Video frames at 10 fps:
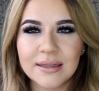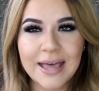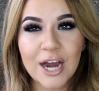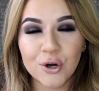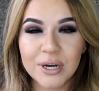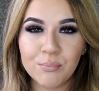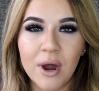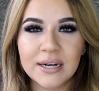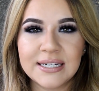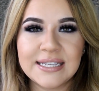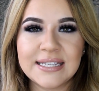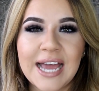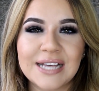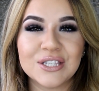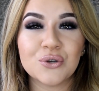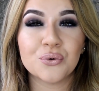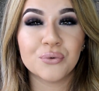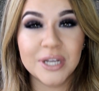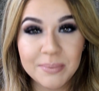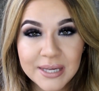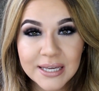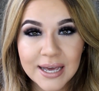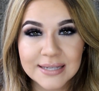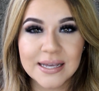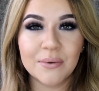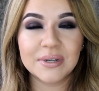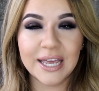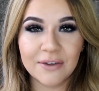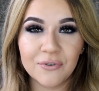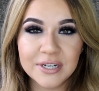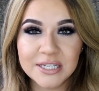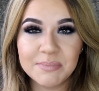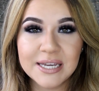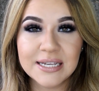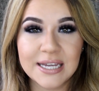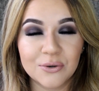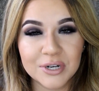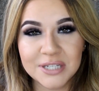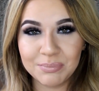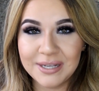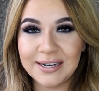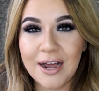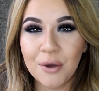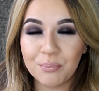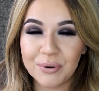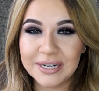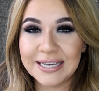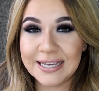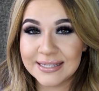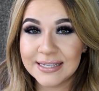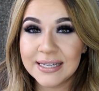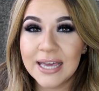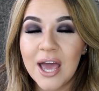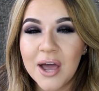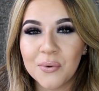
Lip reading: that cream product isn't as creamy as I would like for it to be in order to blend it out pretty easily,